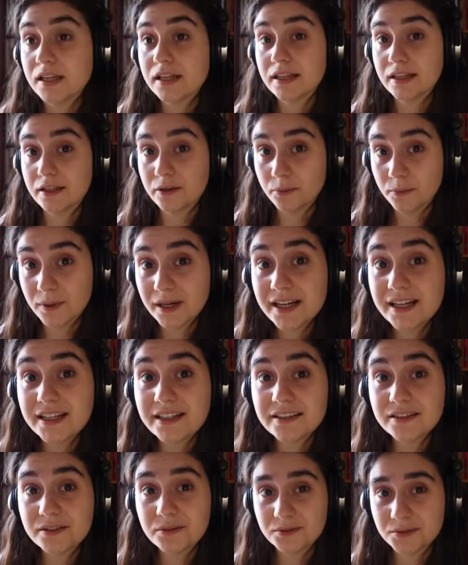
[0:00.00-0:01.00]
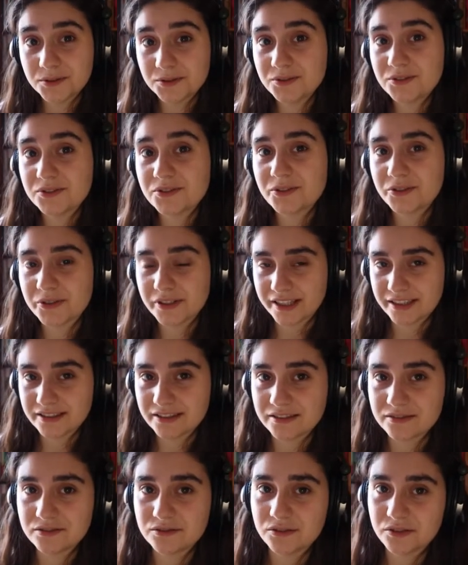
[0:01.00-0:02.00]
The way the roots
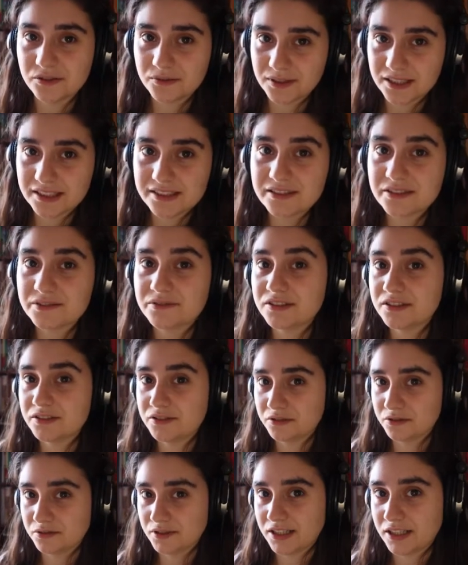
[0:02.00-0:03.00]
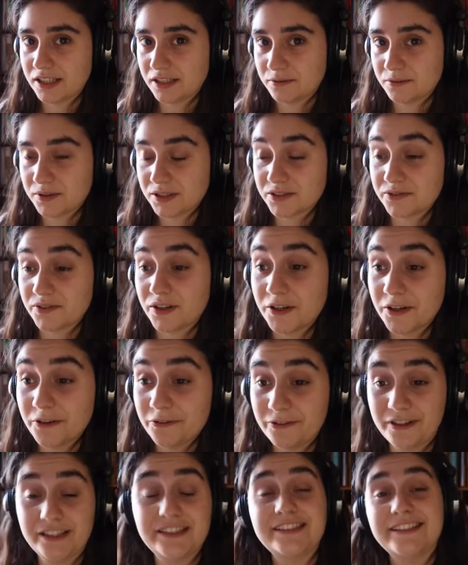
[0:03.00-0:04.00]
connected to the rest of the tree was very
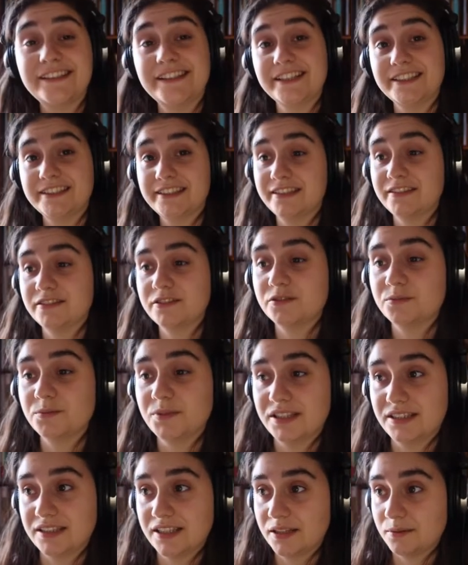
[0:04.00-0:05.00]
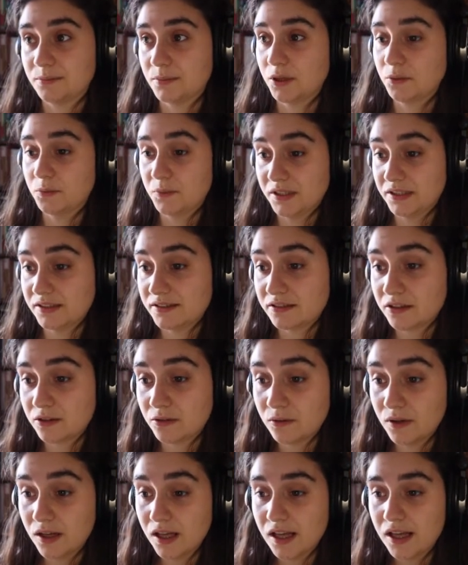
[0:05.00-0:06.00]
fascinating to me in that moment,
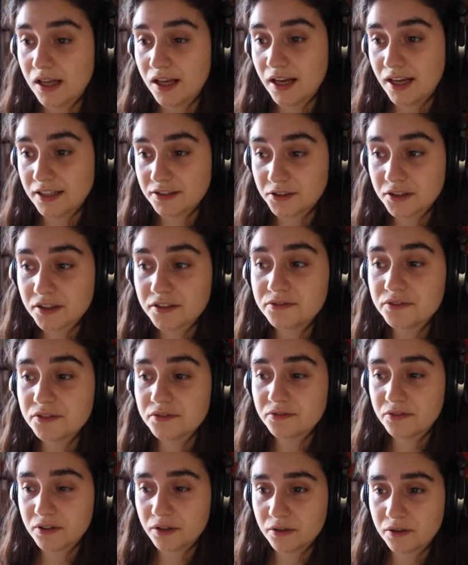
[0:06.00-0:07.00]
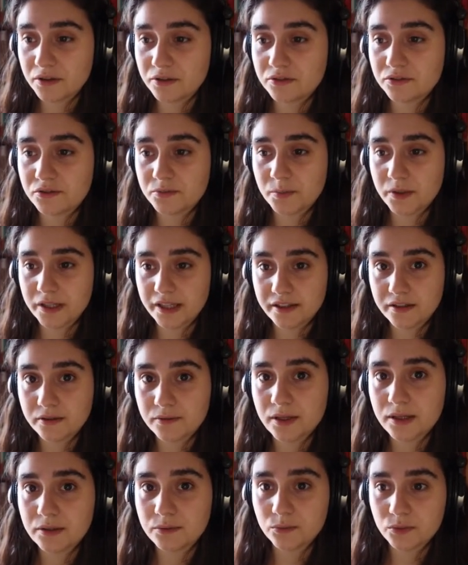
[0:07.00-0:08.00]
so I took a few photos playing
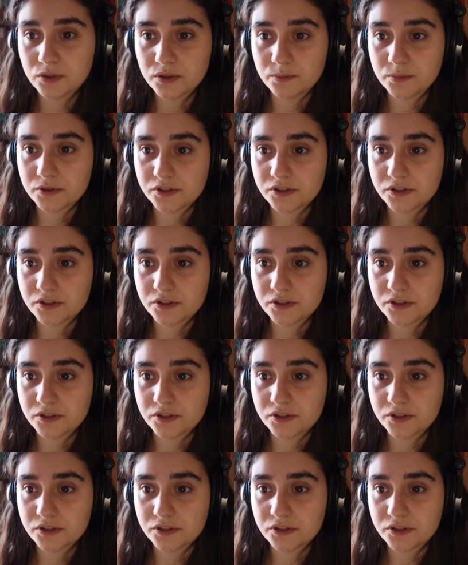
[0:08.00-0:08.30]
around with